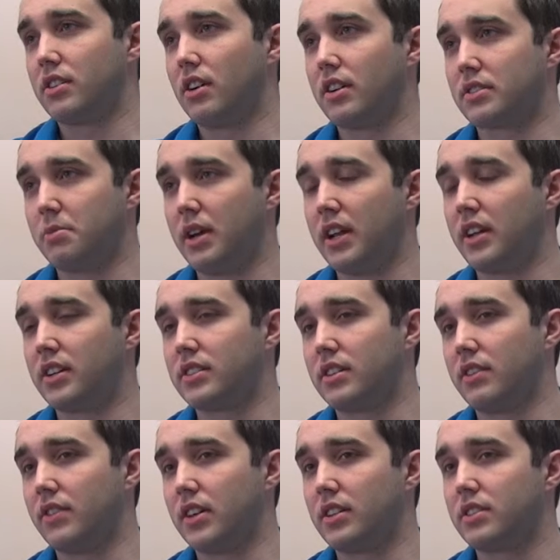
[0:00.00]
the cosmetics
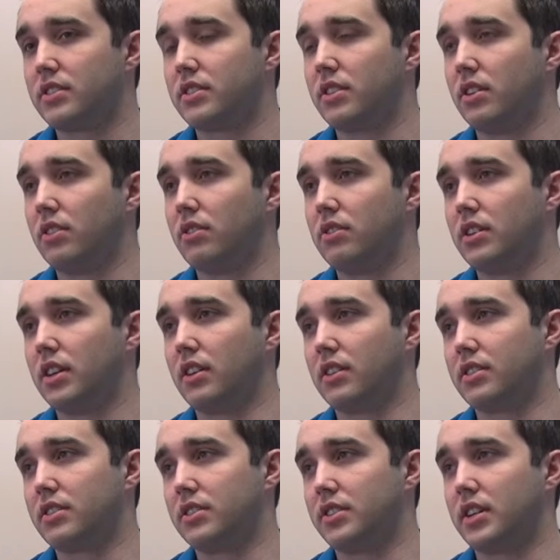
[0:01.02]
of it. So he
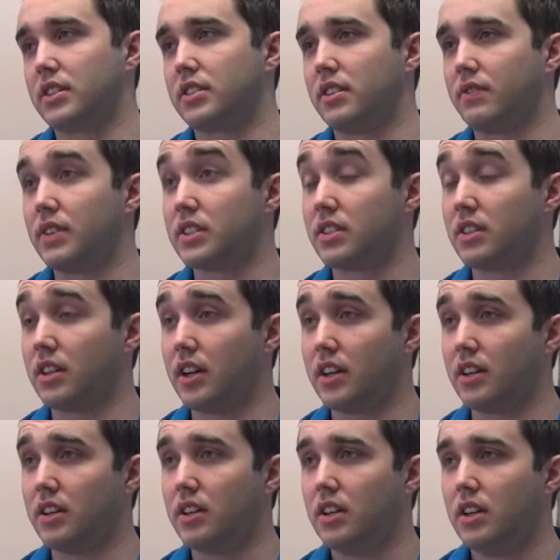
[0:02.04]
suggested
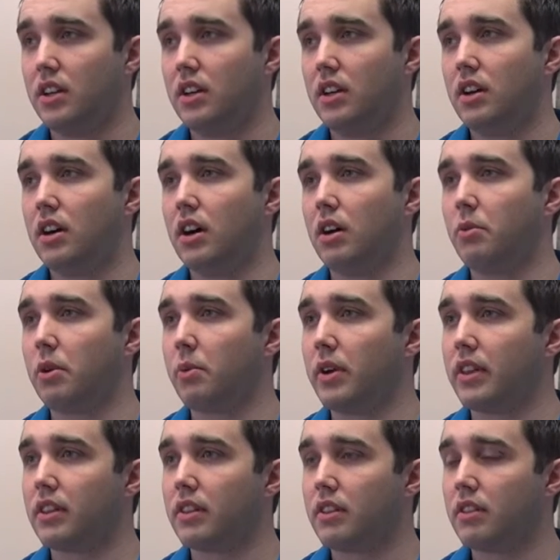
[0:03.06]
Invisalign. We
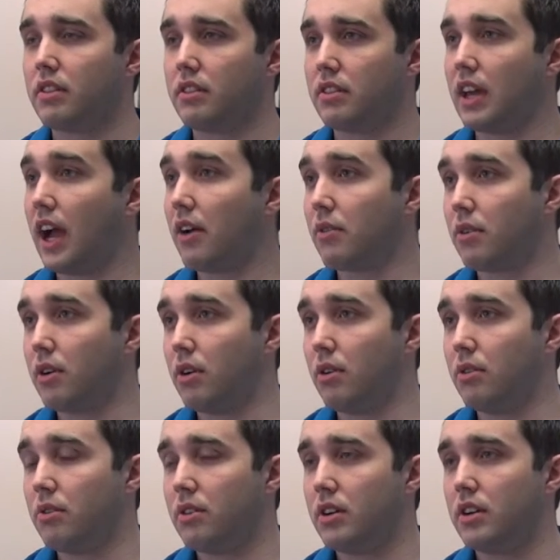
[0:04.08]
went that
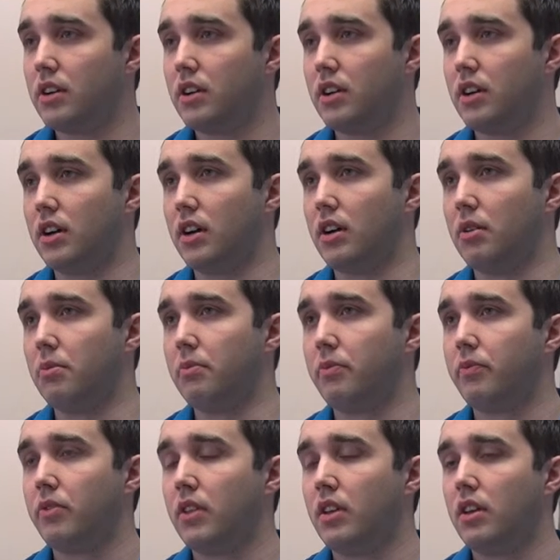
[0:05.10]
route,
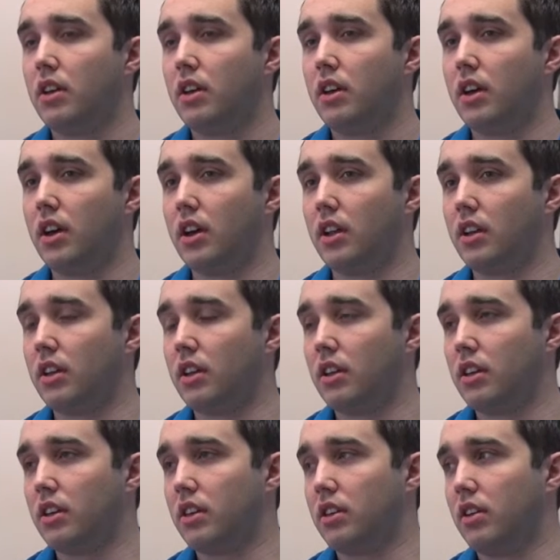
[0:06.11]

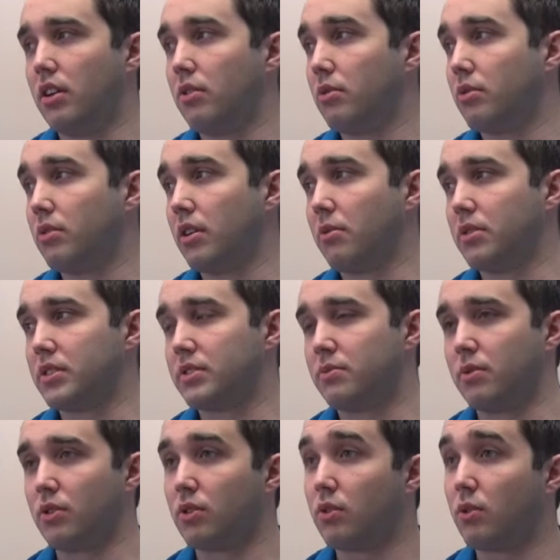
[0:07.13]
and, you know, it
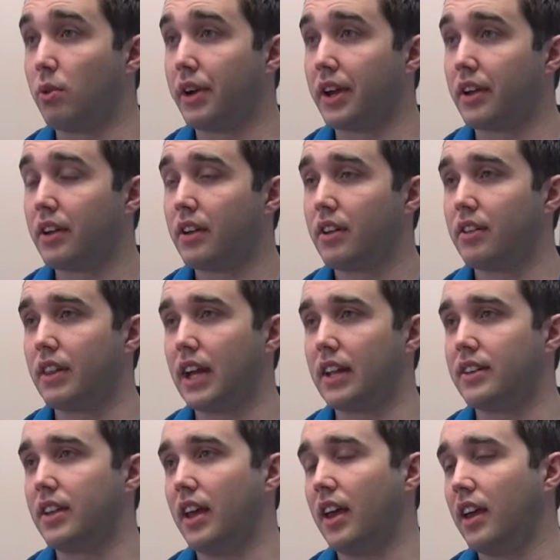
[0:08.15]
was real quick.
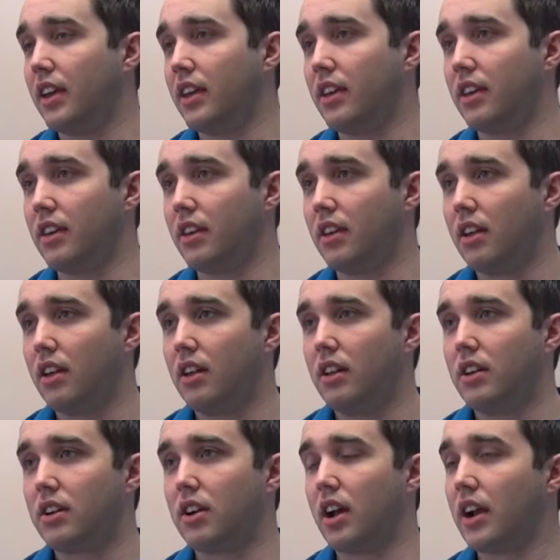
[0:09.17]
That day he
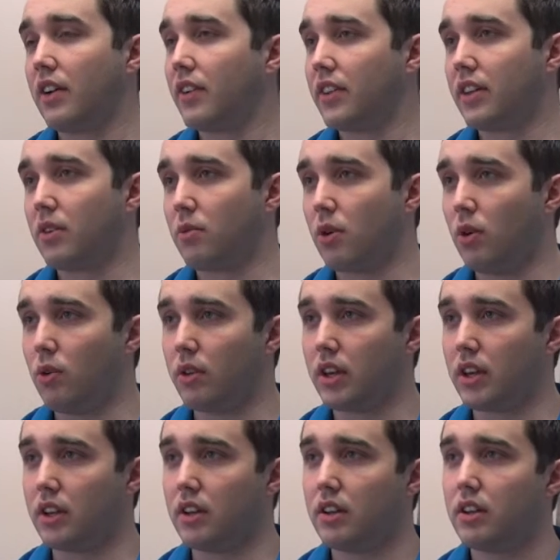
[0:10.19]
got everything
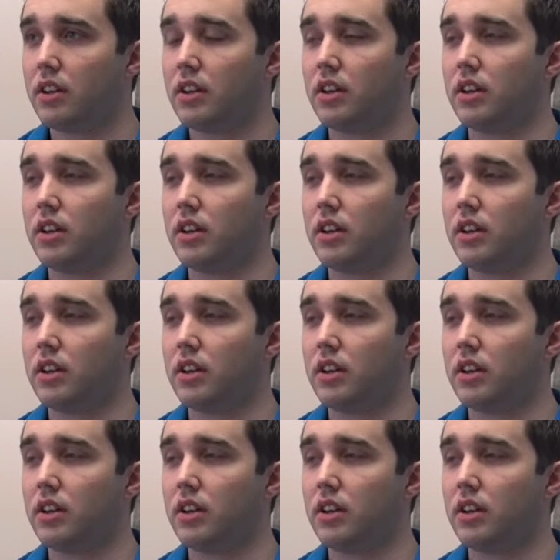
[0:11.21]
rolling,